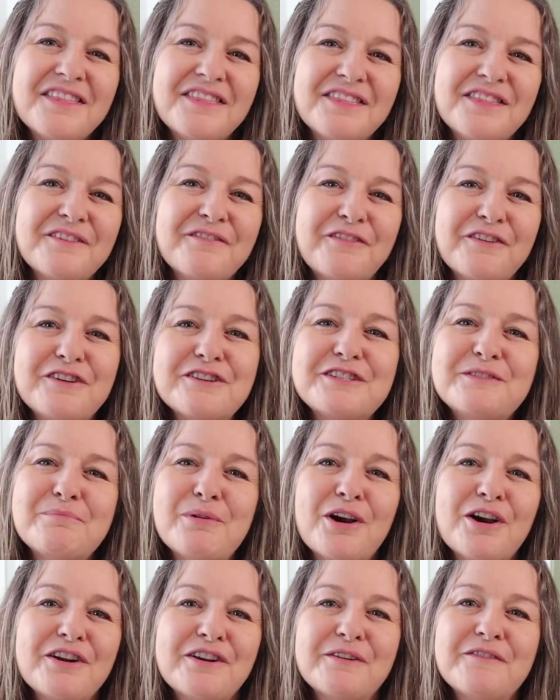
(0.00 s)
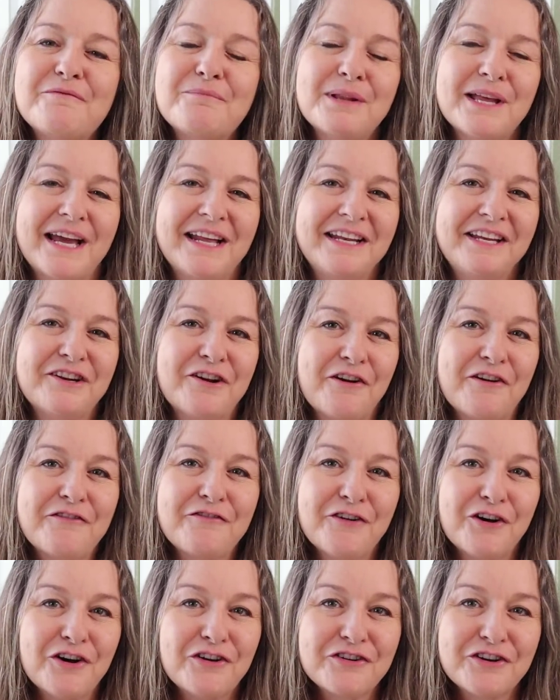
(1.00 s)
The first part of planning our fall